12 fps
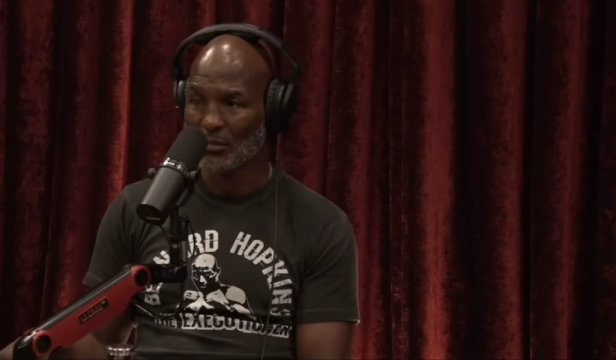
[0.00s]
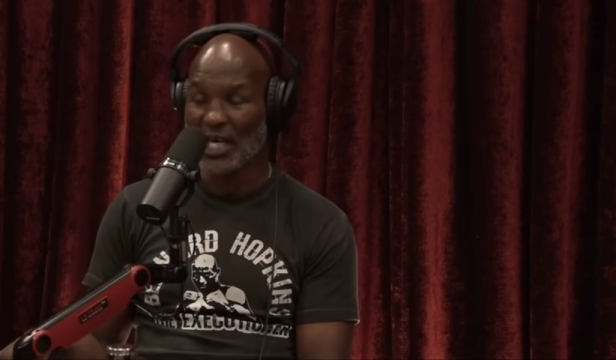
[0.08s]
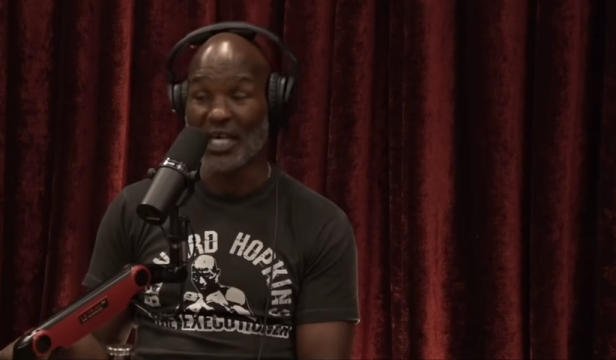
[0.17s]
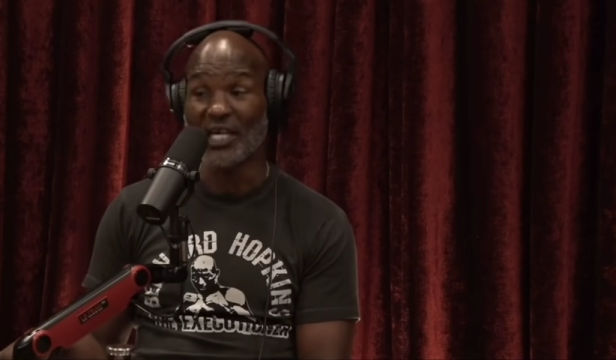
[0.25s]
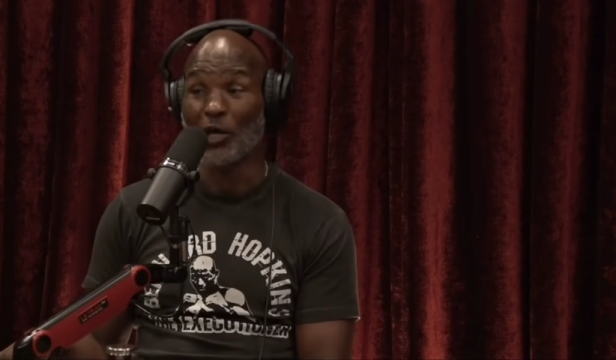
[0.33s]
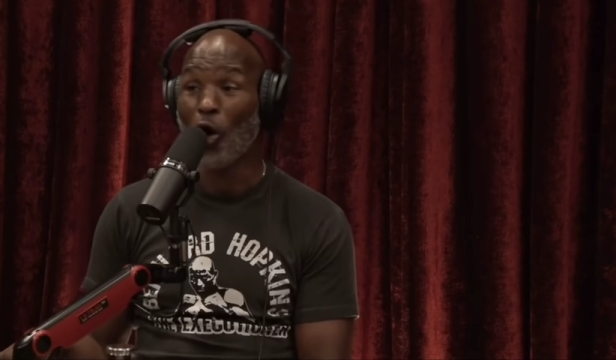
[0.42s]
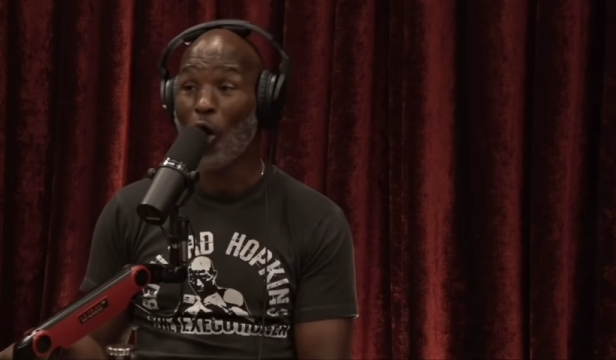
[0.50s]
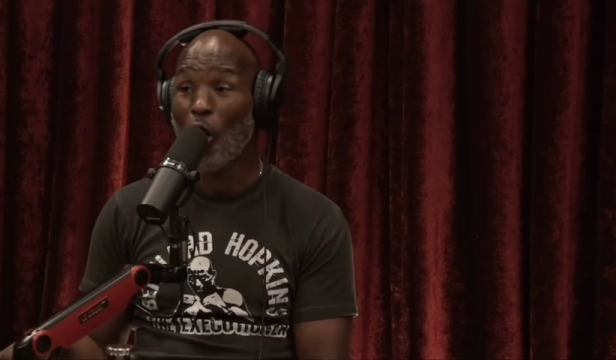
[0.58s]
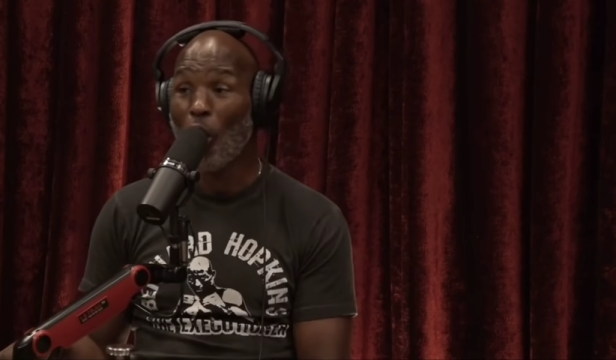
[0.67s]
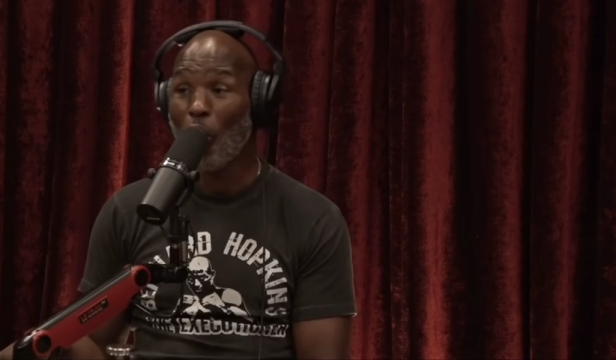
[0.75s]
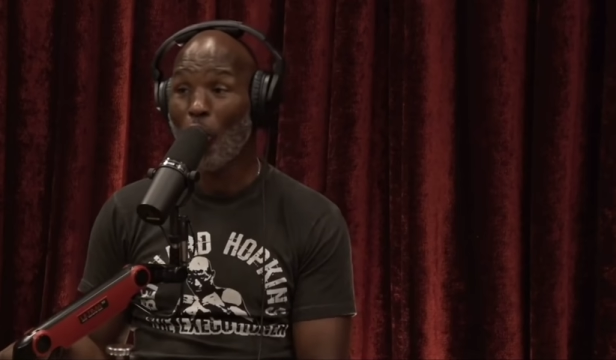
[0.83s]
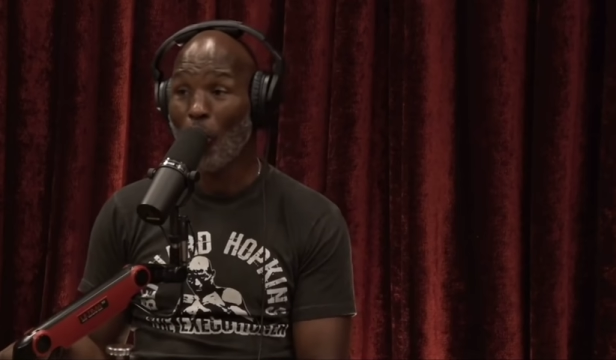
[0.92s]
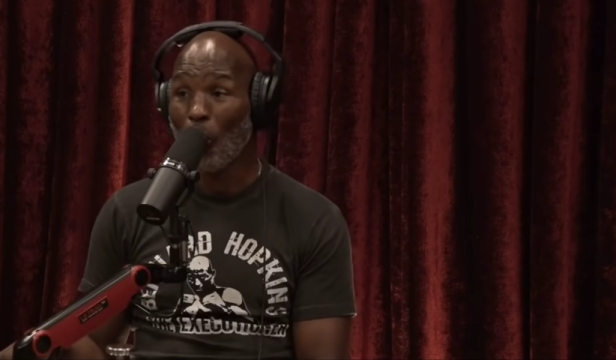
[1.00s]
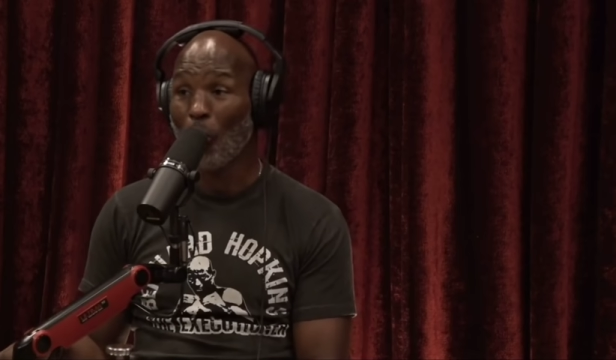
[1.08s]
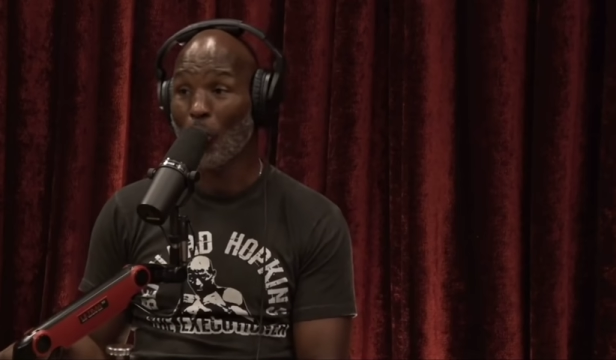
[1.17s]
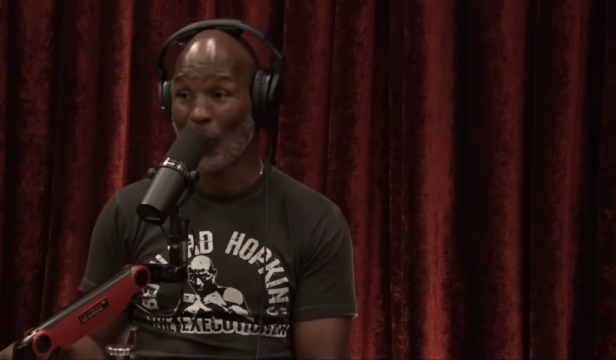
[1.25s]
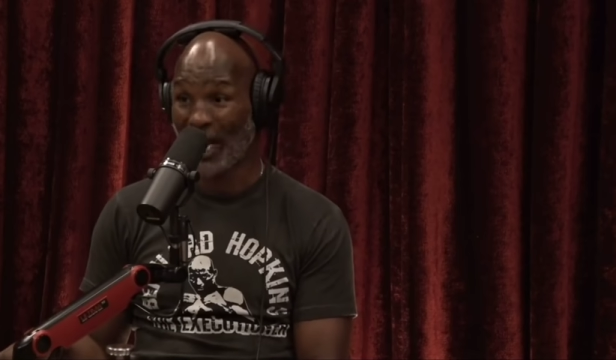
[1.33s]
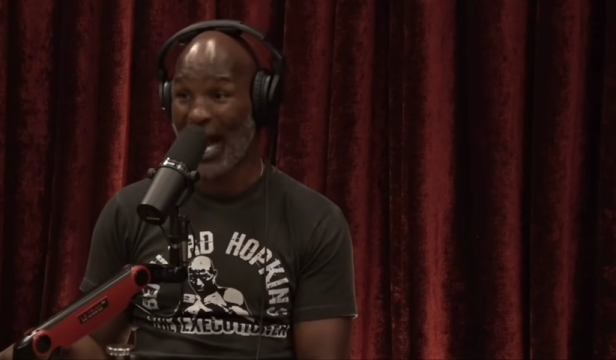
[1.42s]
and he
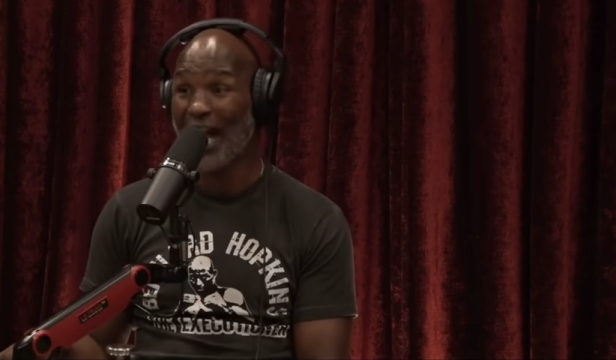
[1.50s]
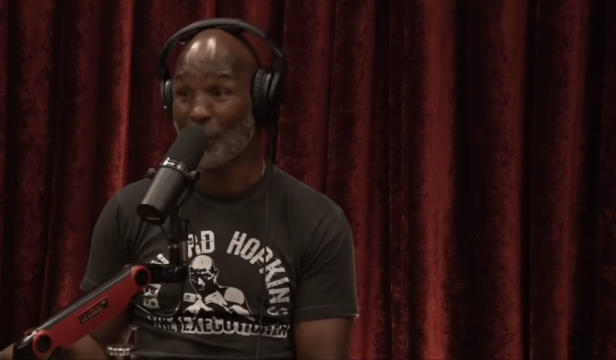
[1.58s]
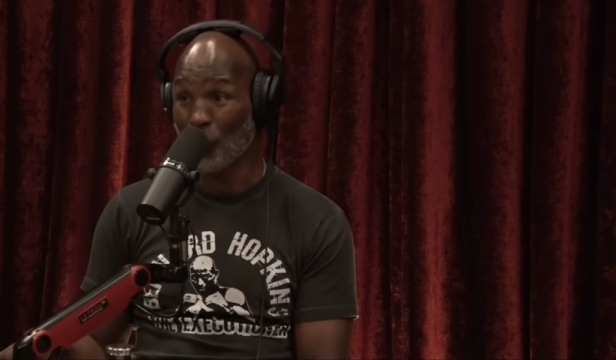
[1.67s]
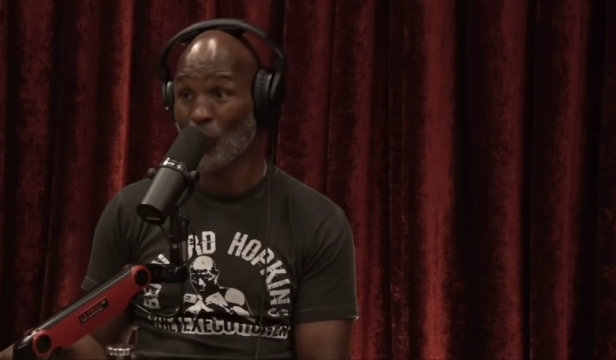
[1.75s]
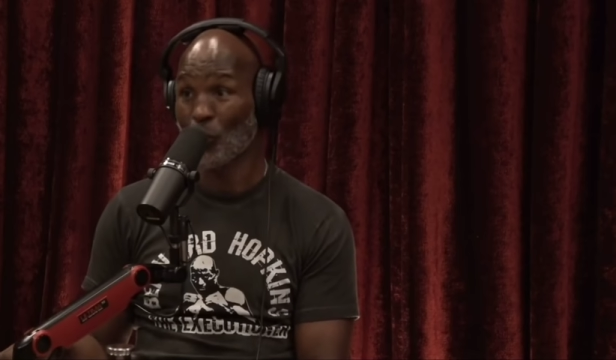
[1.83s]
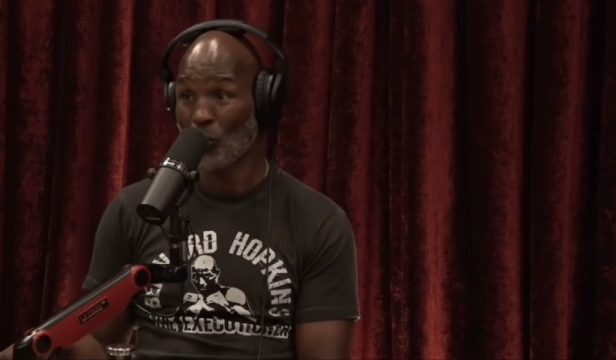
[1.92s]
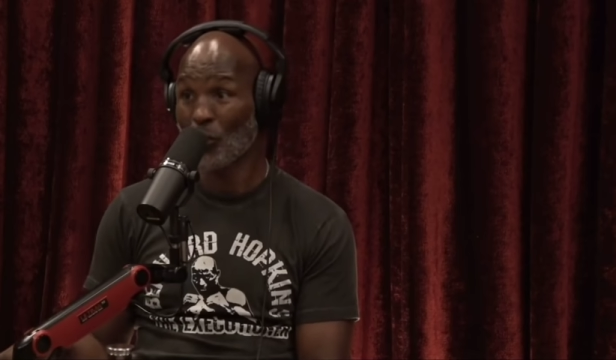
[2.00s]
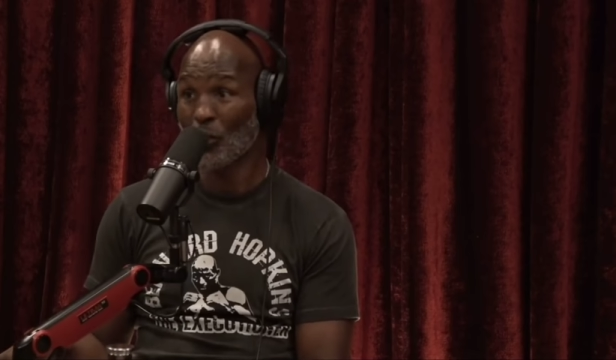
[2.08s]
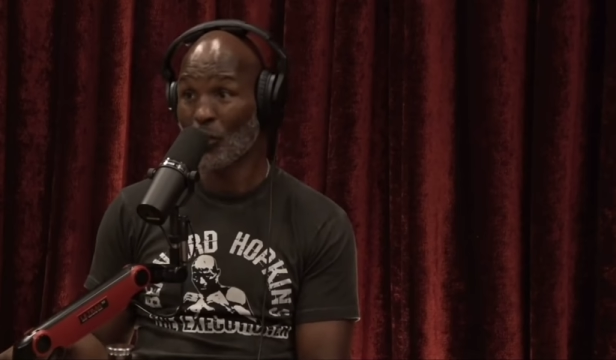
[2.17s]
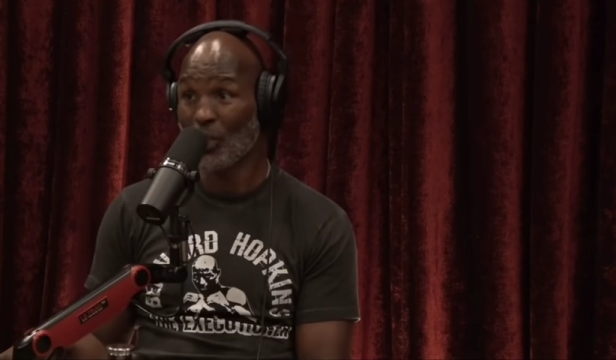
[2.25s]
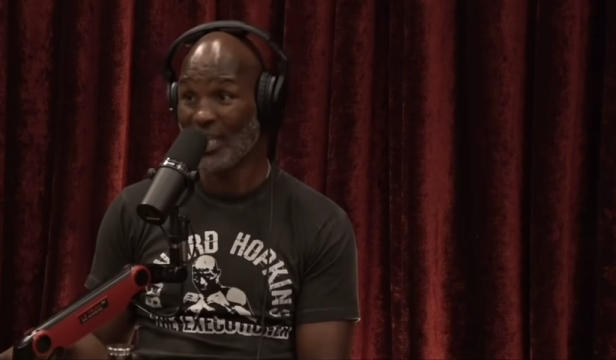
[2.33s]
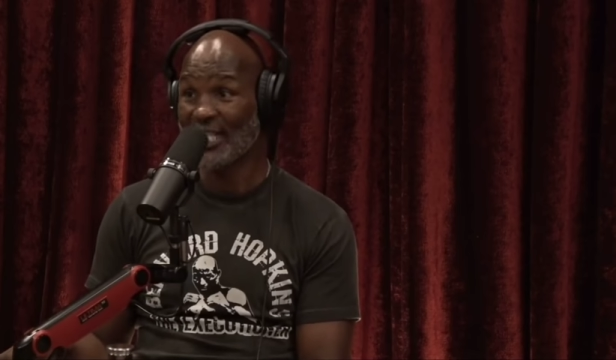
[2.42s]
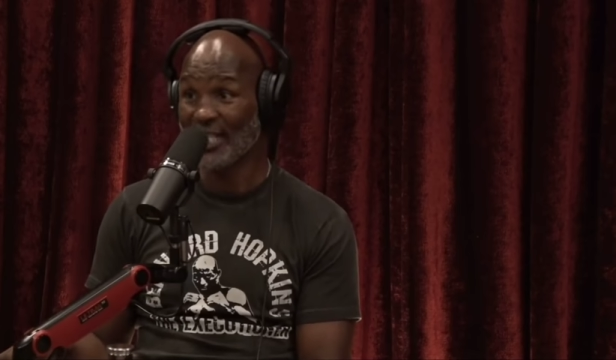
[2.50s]
all what I know he